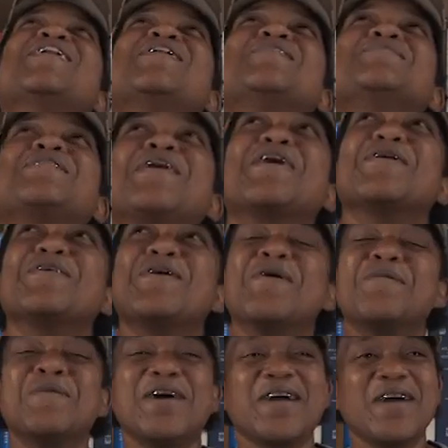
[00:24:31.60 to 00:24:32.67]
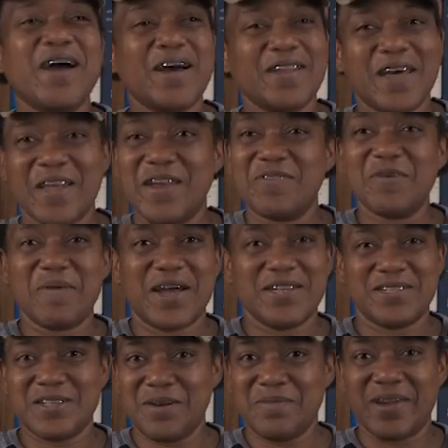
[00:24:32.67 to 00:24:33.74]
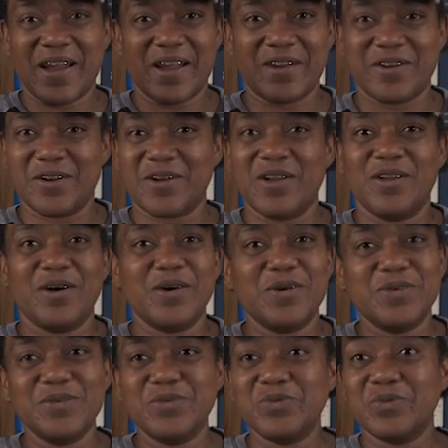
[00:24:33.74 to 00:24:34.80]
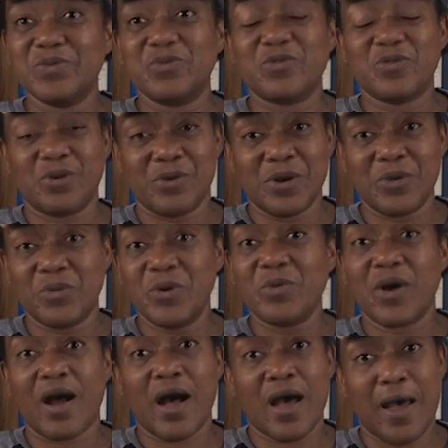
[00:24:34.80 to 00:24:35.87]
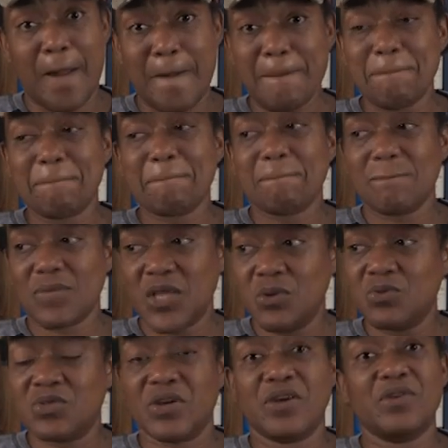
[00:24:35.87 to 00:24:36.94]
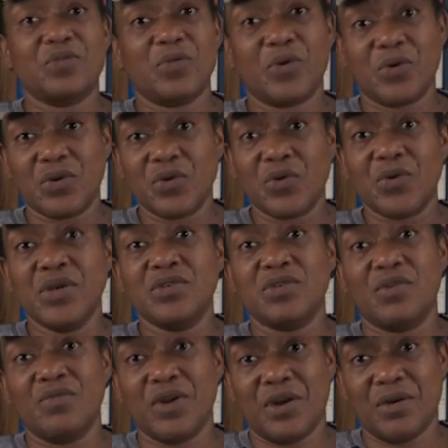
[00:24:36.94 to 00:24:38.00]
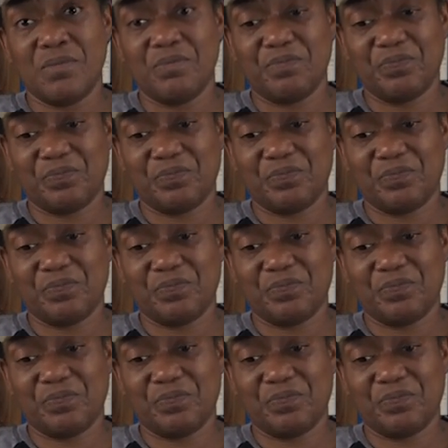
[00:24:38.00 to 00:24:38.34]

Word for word: I was like, oh, my God, like, everybody's coming out of their clothes. For real, we were hot. It was 130 degrees over there.